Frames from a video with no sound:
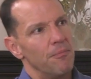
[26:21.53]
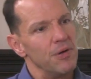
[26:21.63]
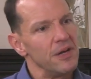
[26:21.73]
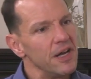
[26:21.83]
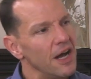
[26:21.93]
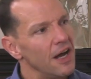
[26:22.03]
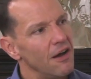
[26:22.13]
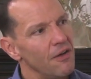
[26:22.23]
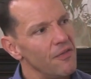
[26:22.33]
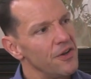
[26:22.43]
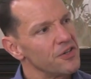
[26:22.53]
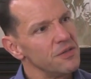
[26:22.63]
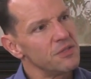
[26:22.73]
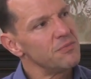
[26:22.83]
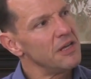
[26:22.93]
But there
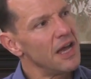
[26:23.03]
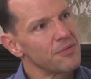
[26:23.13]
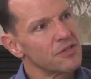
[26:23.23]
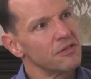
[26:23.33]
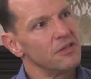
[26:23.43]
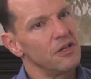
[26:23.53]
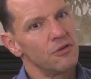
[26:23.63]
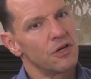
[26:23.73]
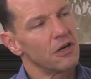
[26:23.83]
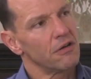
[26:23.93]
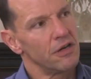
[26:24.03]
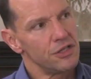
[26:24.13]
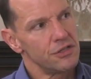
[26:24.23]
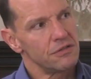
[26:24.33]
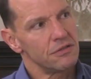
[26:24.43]
seems to be absolutely no
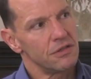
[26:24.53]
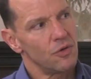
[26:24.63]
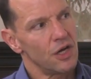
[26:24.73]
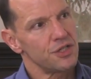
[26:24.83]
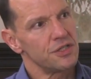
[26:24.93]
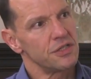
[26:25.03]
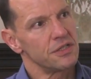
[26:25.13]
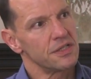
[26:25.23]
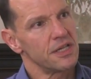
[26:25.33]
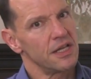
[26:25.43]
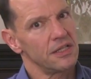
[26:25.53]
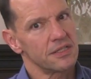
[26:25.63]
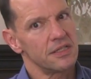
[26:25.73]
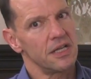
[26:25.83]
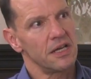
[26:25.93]
courage in Washington to say, let's
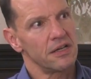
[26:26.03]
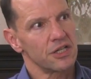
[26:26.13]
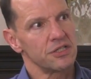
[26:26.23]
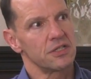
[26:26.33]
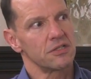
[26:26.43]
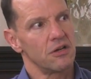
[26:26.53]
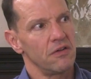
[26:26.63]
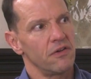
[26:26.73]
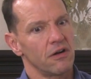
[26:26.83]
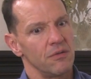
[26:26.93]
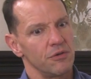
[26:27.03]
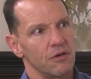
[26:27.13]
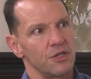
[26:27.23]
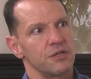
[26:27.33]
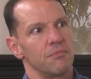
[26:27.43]
sit down and actually solve our
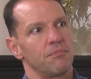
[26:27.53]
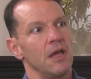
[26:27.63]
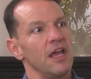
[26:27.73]
immigration.